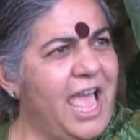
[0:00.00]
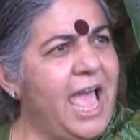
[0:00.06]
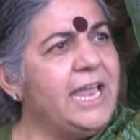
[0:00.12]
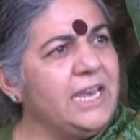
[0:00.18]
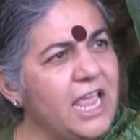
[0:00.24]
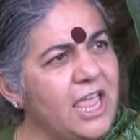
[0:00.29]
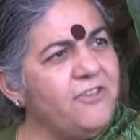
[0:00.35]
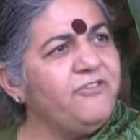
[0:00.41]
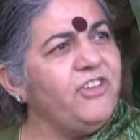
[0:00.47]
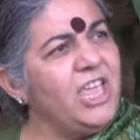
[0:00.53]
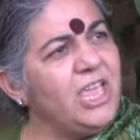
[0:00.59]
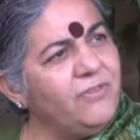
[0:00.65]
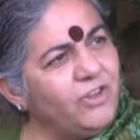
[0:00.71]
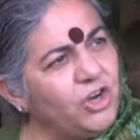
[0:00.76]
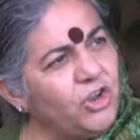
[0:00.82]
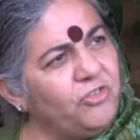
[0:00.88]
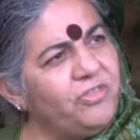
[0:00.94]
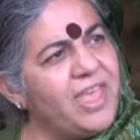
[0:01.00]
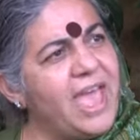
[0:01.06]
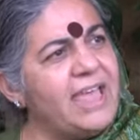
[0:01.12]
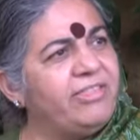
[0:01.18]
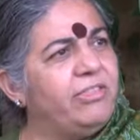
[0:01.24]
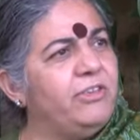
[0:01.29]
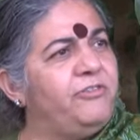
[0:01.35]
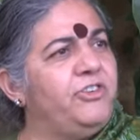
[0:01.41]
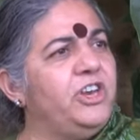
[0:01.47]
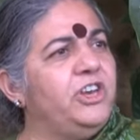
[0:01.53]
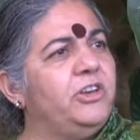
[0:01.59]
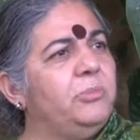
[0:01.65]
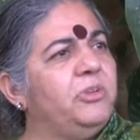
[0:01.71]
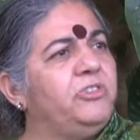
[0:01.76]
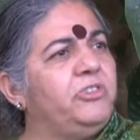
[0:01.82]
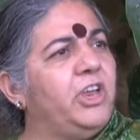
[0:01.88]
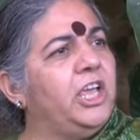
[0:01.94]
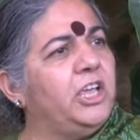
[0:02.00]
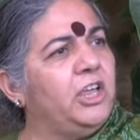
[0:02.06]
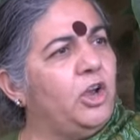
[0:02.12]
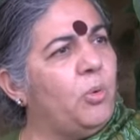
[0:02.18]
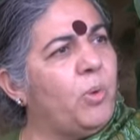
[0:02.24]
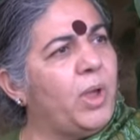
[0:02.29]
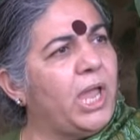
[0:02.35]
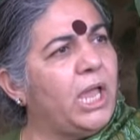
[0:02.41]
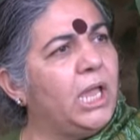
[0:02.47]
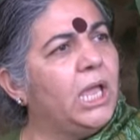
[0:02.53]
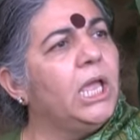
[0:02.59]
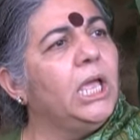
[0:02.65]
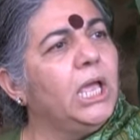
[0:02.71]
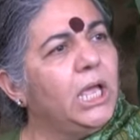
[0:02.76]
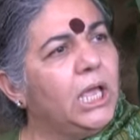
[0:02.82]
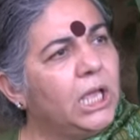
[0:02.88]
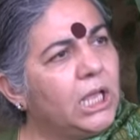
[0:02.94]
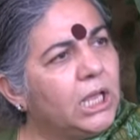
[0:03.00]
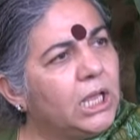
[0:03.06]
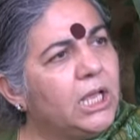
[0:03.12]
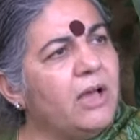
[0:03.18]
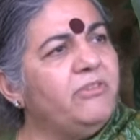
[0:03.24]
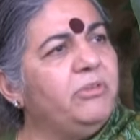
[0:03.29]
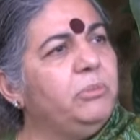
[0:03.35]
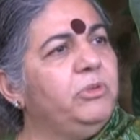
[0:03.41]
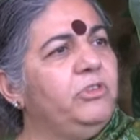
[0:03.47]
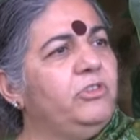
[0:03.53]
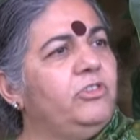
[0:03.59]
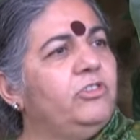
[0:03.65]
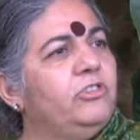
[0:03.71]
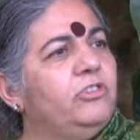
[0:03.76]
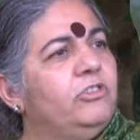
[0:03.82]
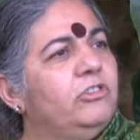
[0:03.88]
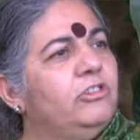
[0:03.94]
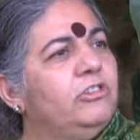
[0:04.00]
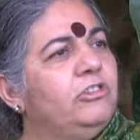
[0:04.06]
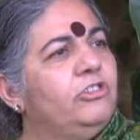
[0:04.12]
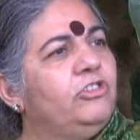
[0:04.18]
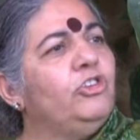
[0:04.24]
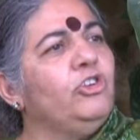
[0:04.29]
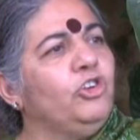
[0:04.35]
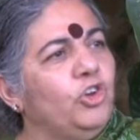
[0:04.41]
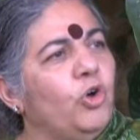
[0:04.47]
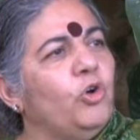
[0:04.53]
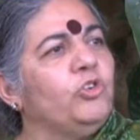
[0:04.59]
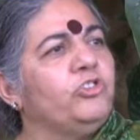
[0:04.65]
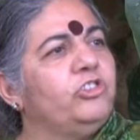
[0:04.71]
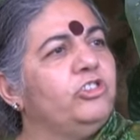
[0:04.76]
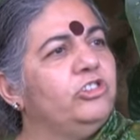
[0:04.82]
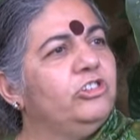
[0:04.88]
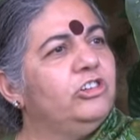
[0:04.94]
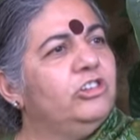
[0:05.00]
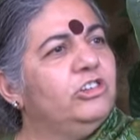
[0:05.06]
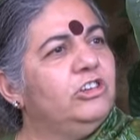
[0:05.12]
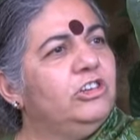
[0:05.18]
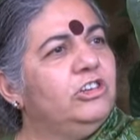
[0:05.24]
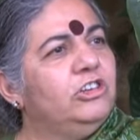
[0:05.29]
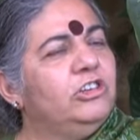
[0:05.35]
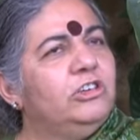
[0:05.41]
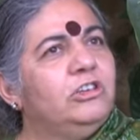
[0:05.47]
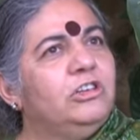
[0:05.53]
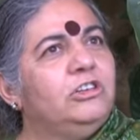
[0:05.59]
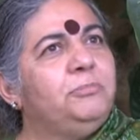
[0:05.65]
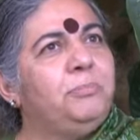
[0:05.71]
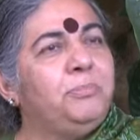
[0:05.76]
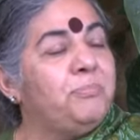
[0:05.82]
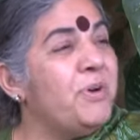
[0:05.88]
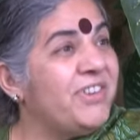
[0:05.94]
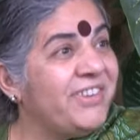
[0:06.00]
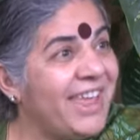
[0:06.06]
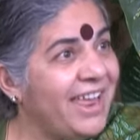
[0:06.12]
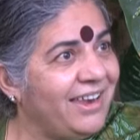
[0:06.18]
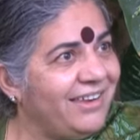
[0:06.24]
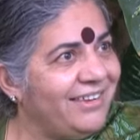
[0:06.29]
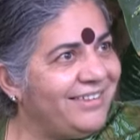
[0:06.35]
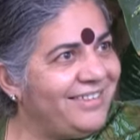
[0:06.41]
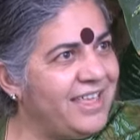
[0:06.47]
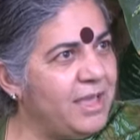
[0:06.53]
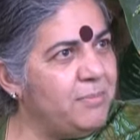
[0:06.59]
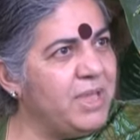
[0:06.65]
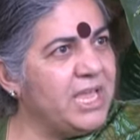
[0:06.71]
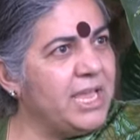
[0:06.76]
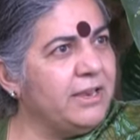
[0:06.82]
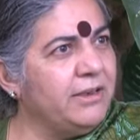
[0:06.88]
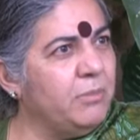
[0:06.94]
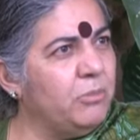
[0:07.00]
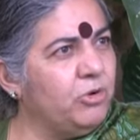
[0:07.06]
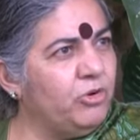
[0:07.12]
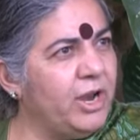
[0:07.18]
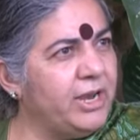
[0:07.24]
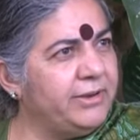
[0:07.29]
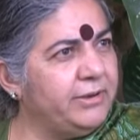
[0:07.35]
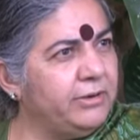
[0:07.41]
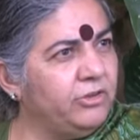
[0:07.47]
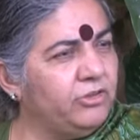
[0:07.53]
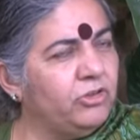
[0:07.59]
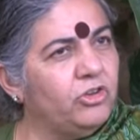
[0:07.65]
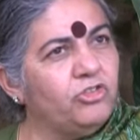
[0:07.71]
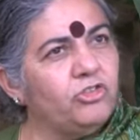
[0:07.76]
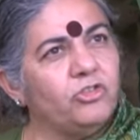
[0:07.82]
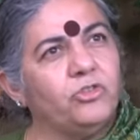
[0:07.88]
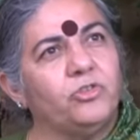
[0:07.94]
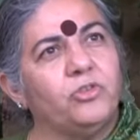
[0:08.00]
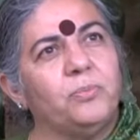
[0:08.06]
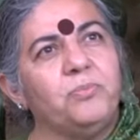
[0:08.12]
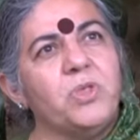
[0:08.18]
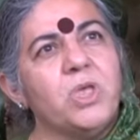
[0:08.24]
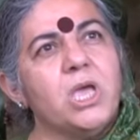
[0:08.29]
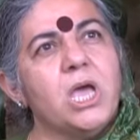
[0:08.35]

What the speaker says: And if even on that the freedom is taken away, governments should not pretend they're making democratic decisions.